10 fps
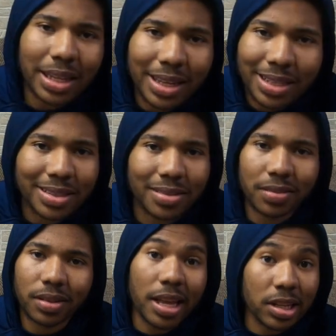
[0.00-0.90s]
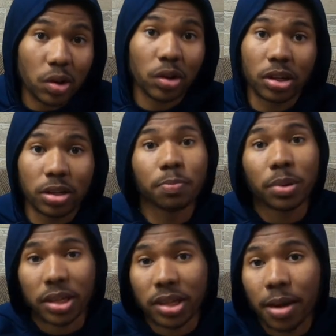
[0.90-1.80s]
it's it's gonna
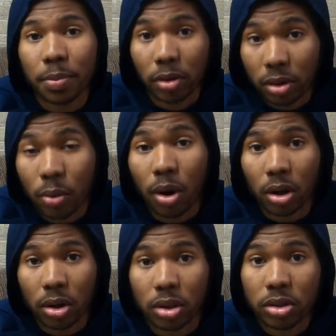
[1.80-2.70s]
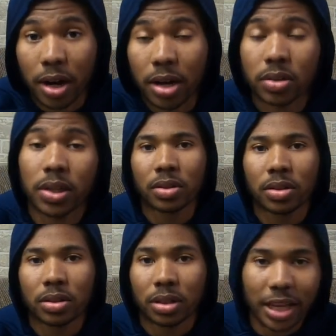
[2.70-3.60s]
put a damper on your walk-on trials.
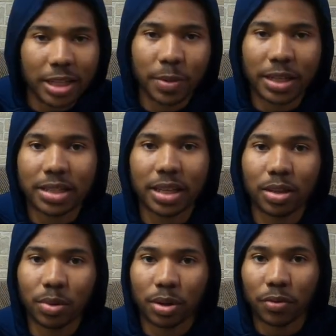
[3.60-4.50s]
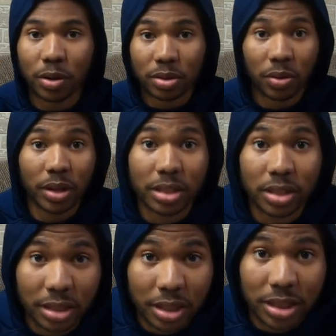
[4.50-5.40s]
The next biggest thing you want to focus on is
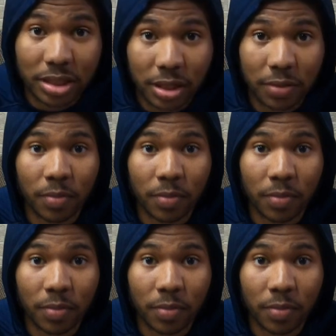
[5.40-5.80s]
conditioning.